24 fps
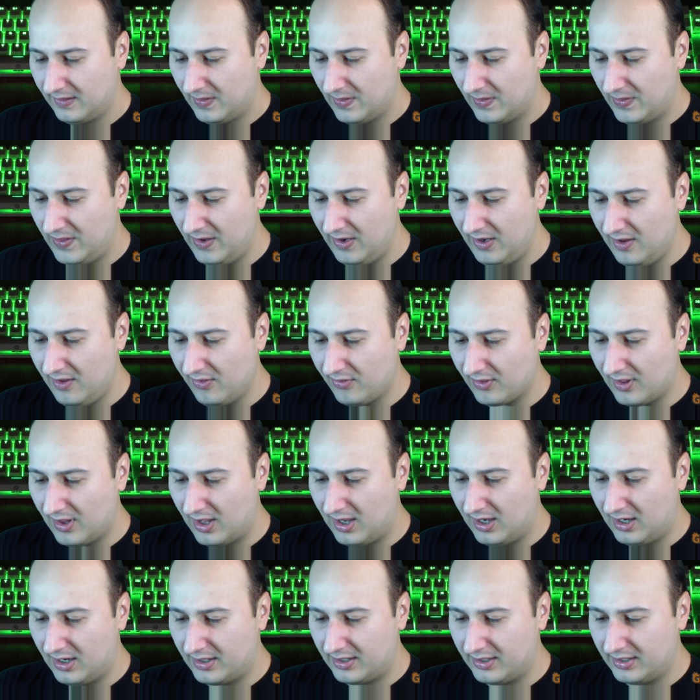These
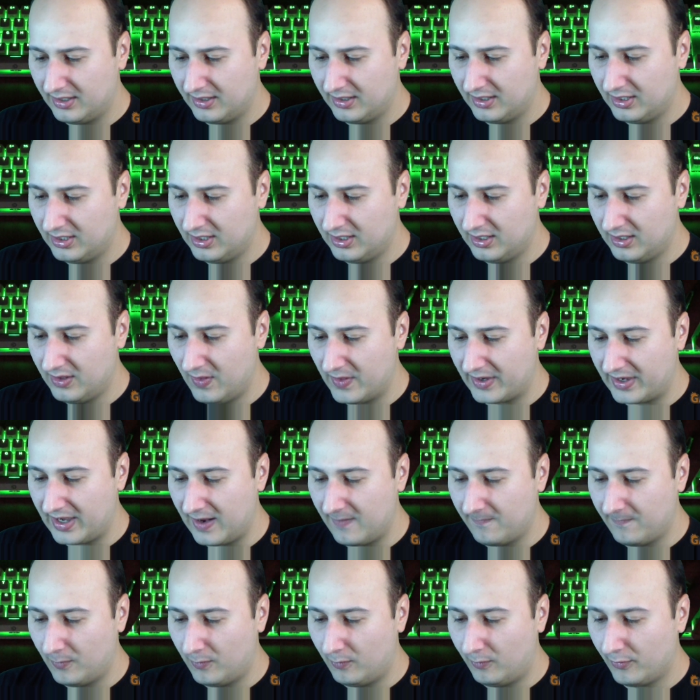are
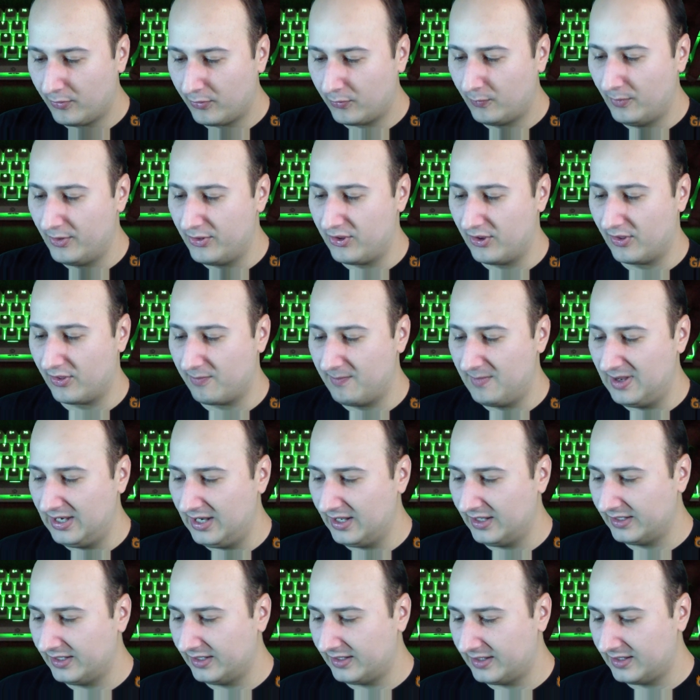Drevo switches,
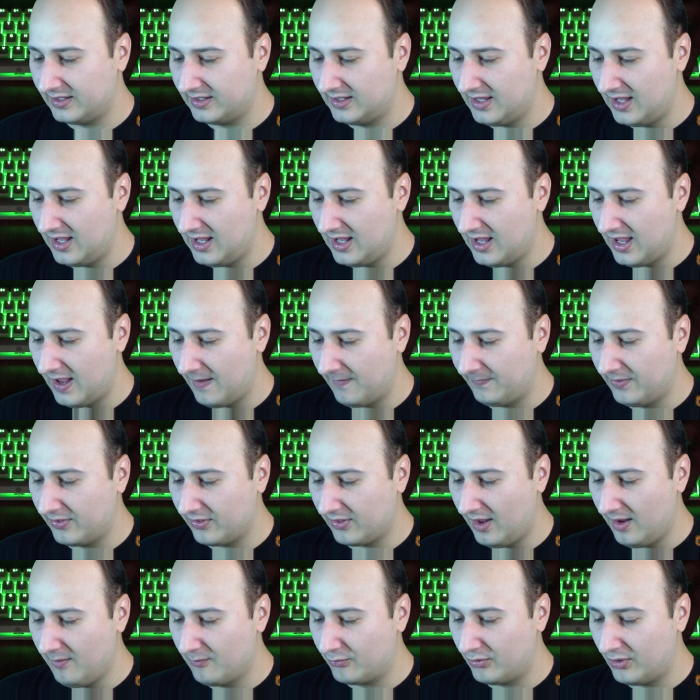meaning that they have the
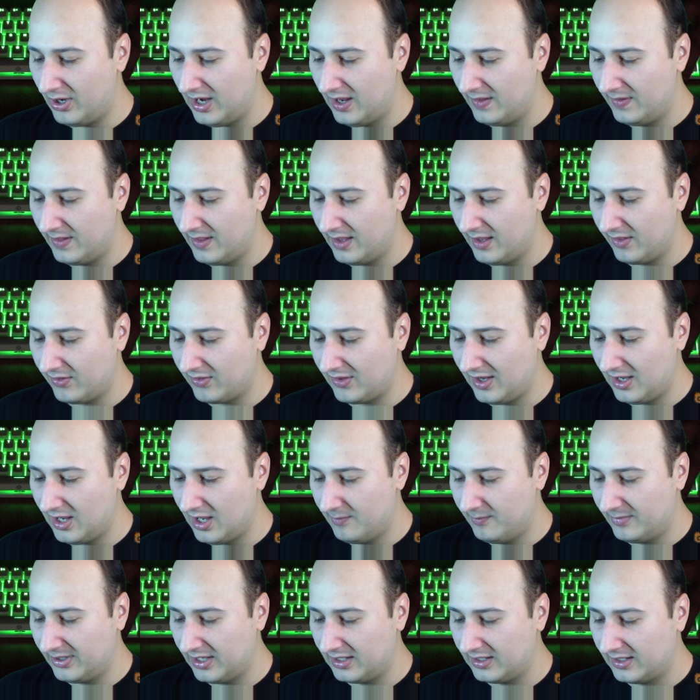same brand as the
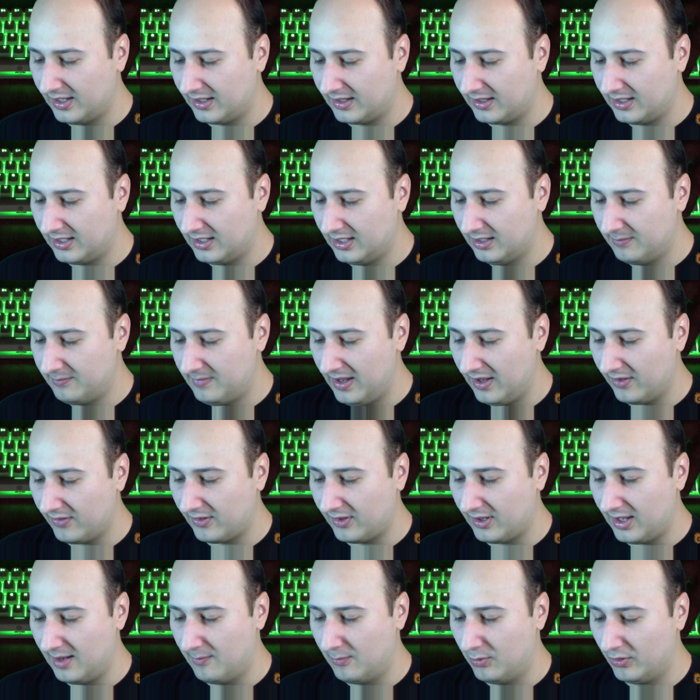company that makes
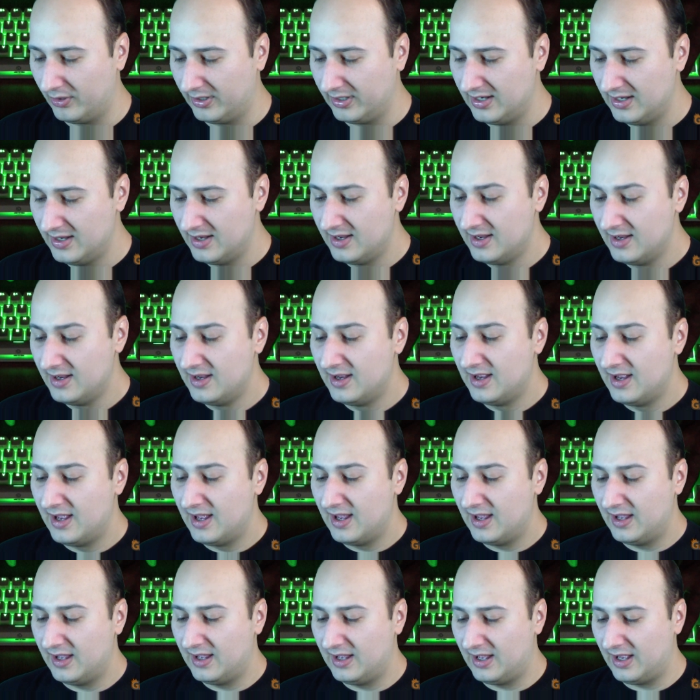the keyboard.
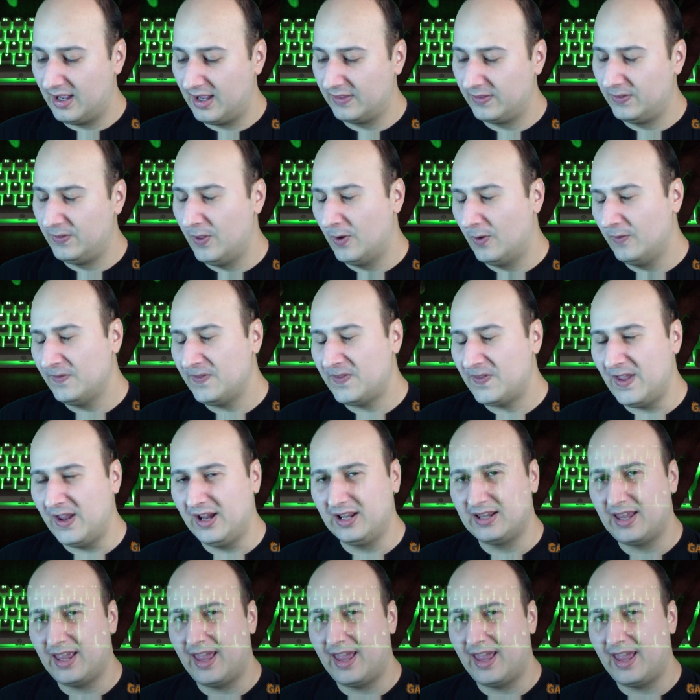I don't think